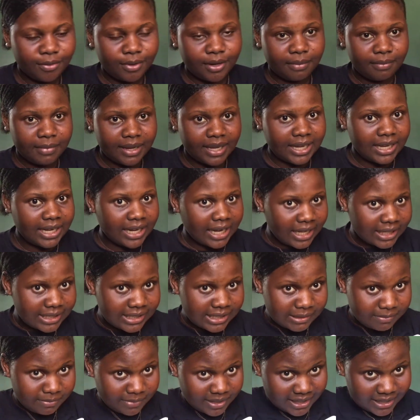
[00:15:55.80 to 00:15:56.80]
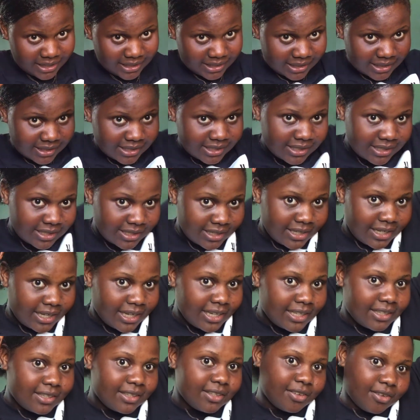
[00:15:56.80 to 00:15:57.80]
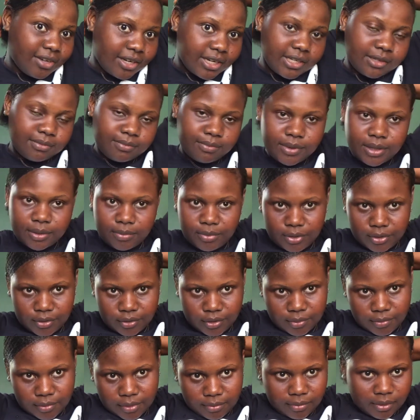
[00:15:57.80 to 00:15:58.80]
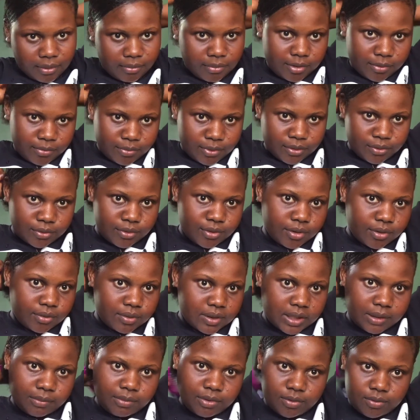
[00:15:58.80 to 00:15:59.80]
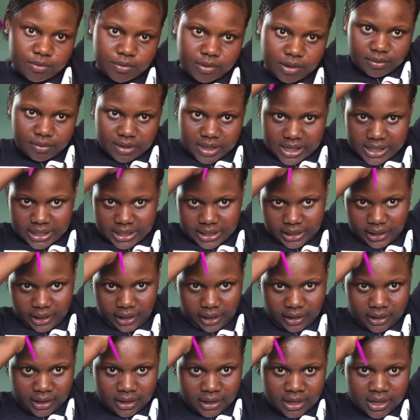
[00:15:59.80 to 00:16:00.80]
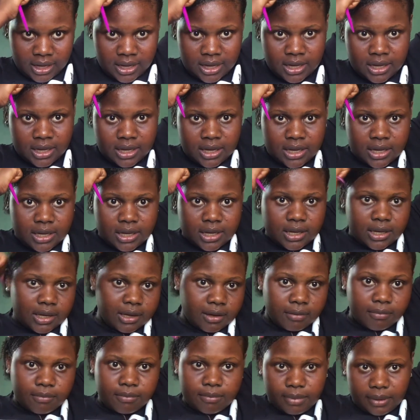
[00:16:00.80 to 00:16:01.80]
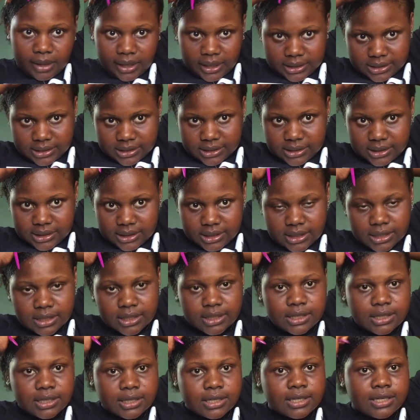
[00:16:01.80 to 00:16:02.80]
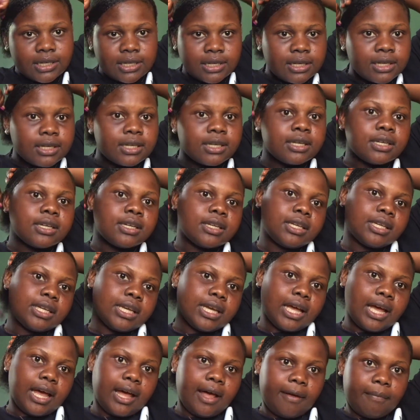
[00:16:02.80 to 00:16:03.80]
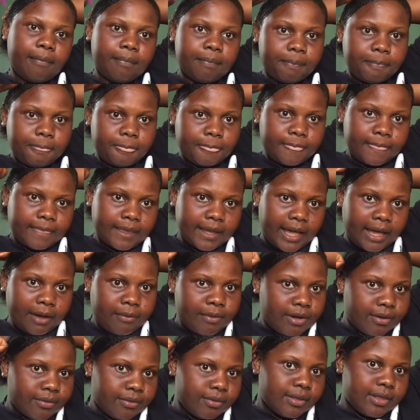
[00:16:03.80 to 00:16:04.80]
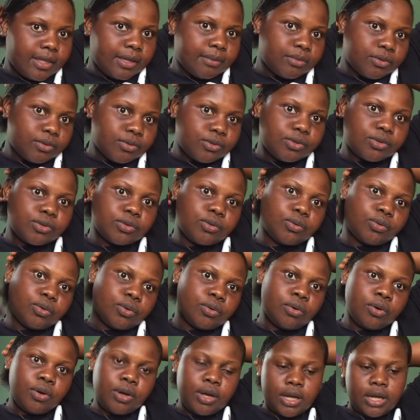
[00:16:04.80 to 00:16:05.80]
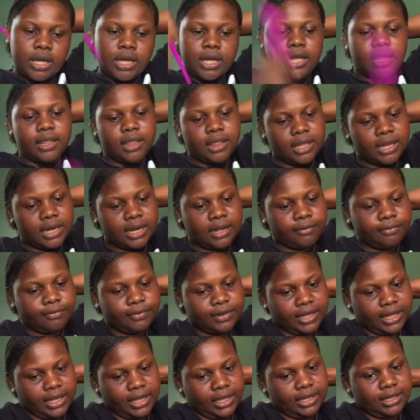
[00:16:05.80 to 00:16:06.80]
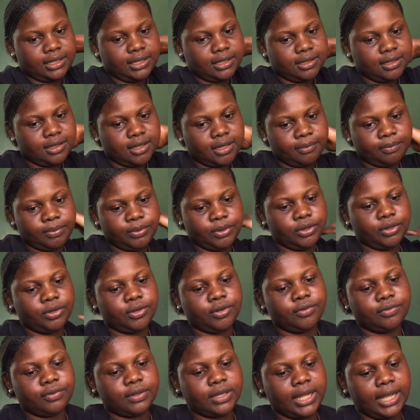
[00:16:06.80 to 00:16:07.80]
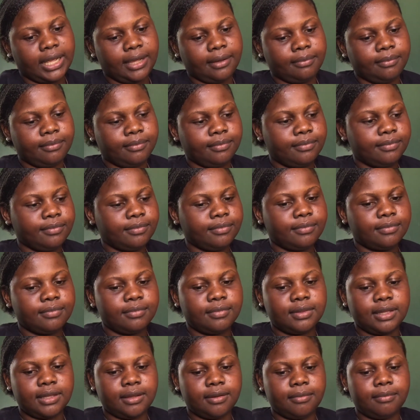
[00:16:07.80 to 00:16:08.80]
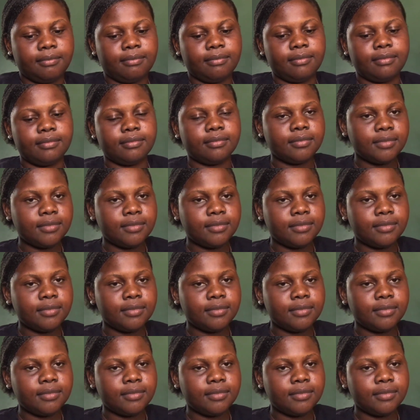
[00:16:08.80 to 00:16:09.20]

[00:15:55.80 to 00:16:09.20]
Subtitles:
were my classmates in 8th grade, maybe you remember, maybe you don't. I mean, really young, but yeah, I went with them to school. Then after a period of time, the